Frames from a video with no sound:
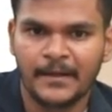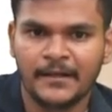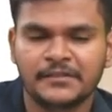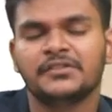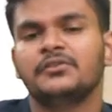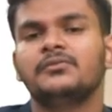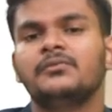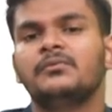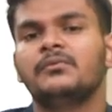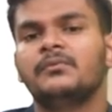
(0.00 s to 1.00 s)

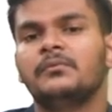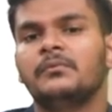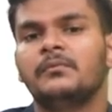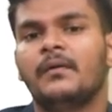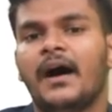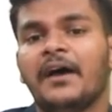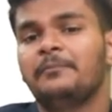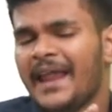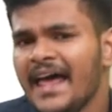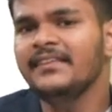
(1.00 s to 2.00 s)
So I
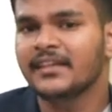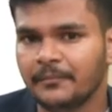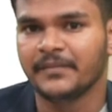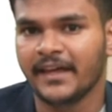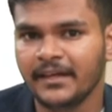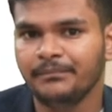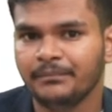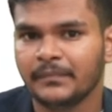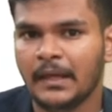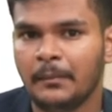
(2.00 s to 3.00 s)
planned something,
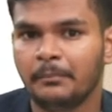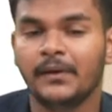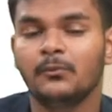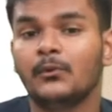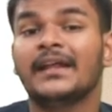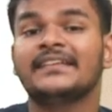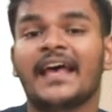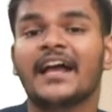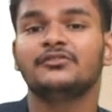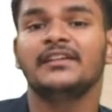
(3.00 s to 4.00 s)
but what has
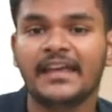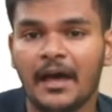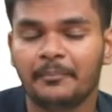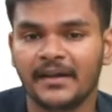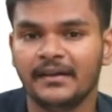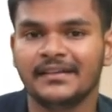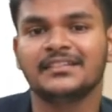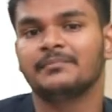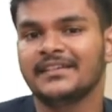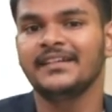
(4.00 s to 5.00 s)
actually happened is
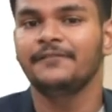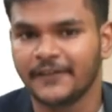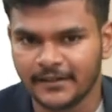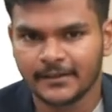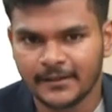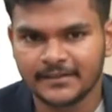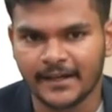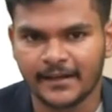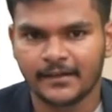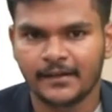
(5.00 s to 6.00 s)
something different, isn't
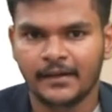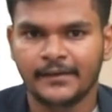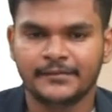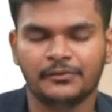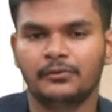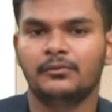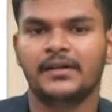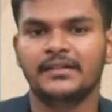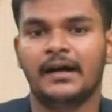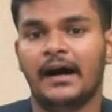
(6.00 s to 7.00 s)
it? So
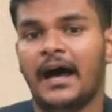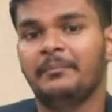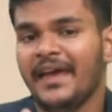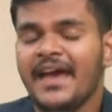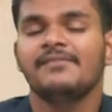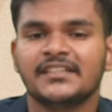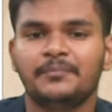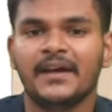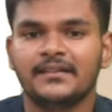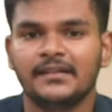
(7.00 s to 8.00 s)
I may have
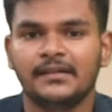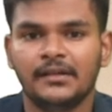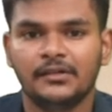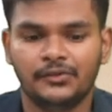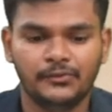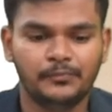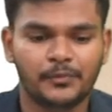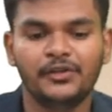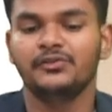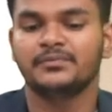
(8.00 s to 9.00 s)
expected to
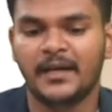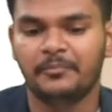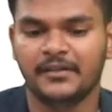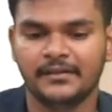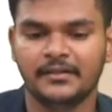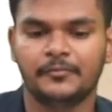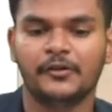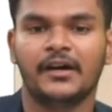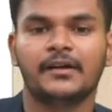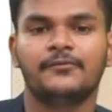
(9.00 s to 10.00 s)
produce my particular
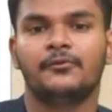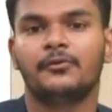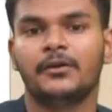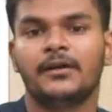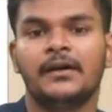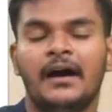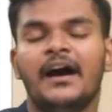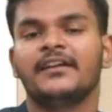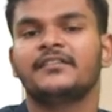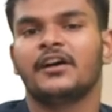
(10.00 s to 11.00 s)
product for
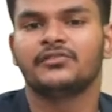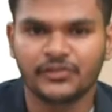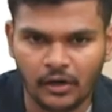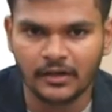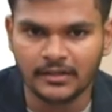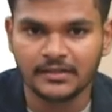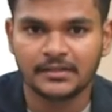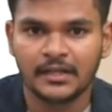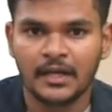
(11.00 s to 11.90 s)
$100,000,